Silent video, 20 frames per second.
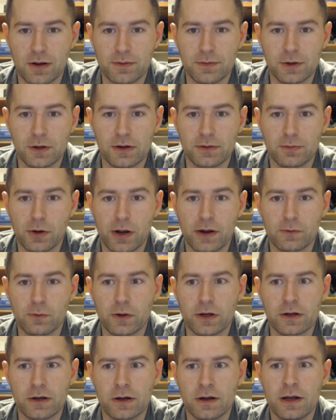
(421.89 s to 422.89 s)
the primary
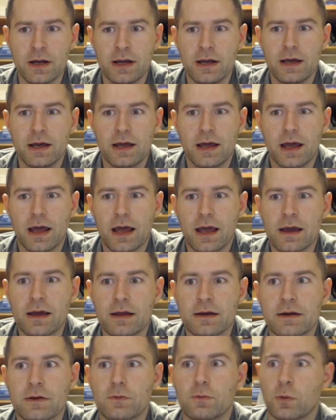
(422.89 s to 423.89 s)
breadwinner.
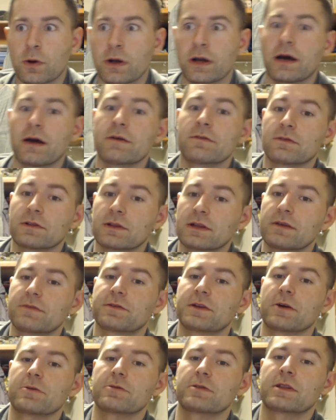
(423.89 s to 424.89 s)
And when I've
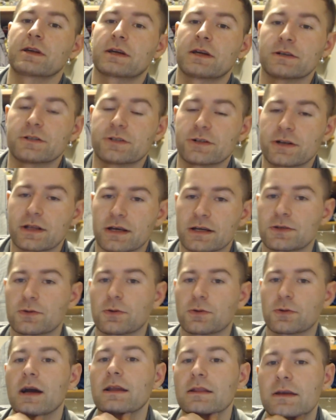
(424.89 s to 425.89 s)
lived out in the country, that's
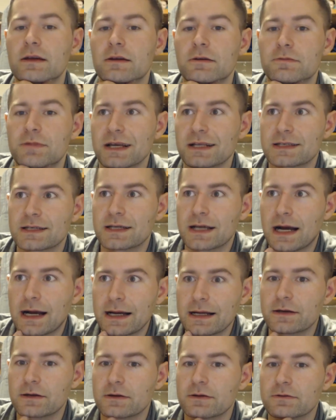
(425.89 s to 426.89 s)
where I live, that's
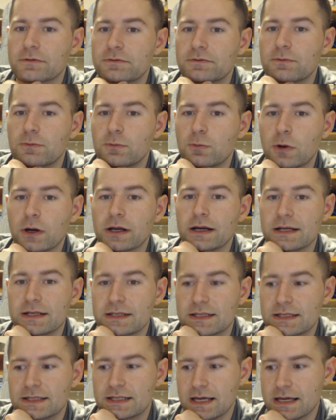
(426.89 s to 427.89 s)
kind of what I
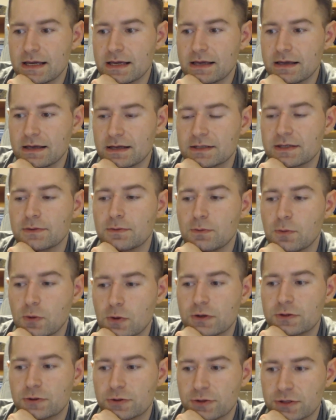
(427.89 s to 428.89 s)
see, is a
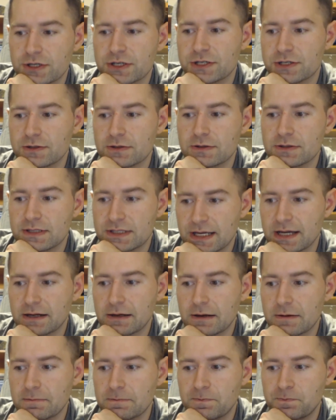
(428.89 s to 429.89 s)
more traditional
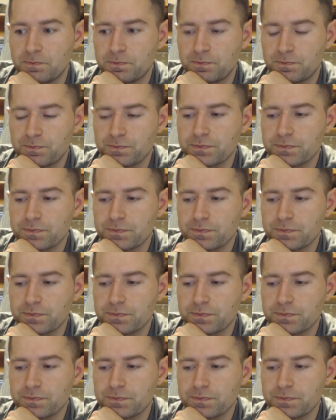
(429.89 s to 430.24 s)
setup.